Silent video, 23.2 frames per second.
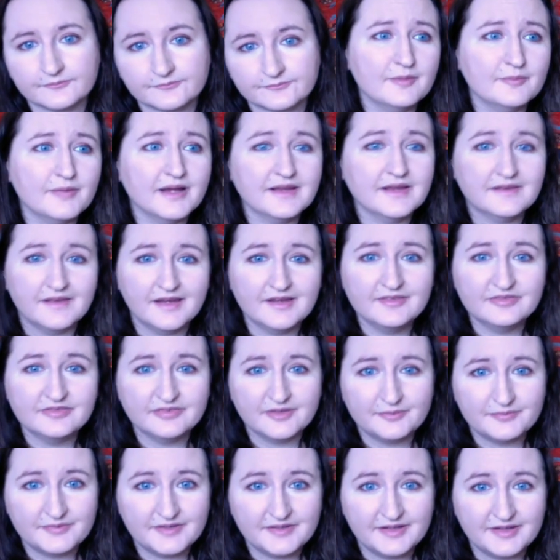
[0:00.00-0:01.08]
My life
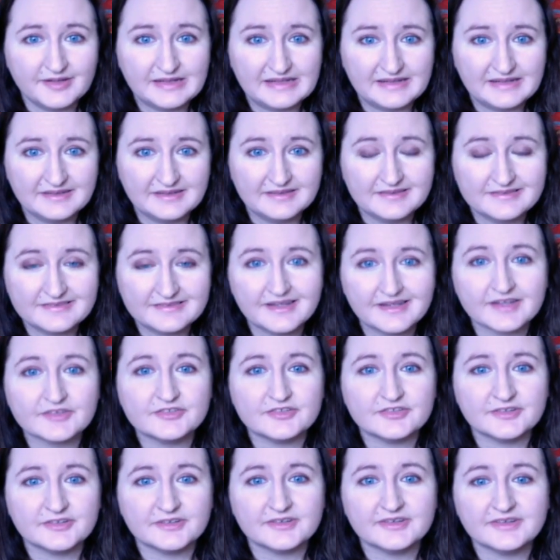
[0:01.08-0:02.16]
update
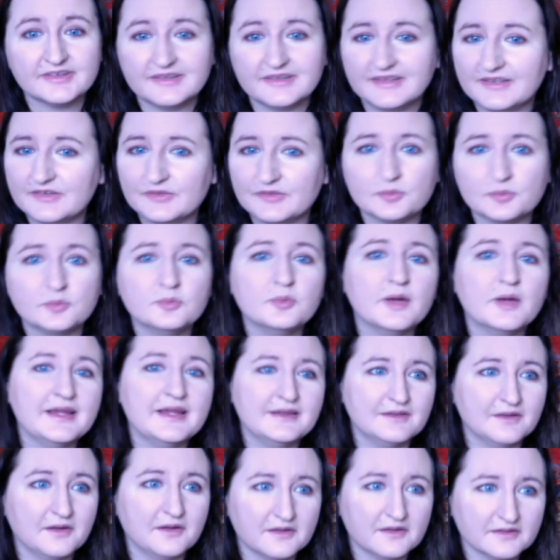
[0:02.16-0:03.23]
section is way
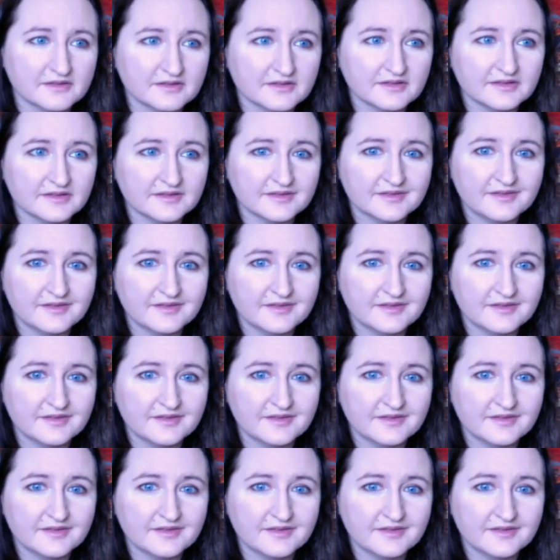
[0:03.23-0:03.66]
longer